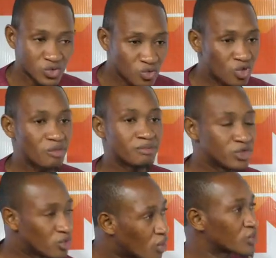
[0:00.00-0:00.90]
to go
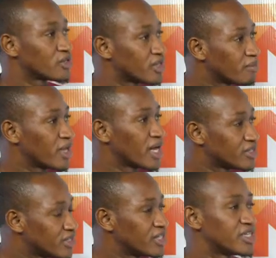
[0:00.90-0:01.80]
beyond the mere
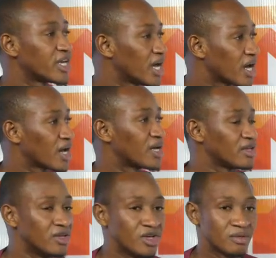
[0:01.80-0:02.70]
teaching and learning,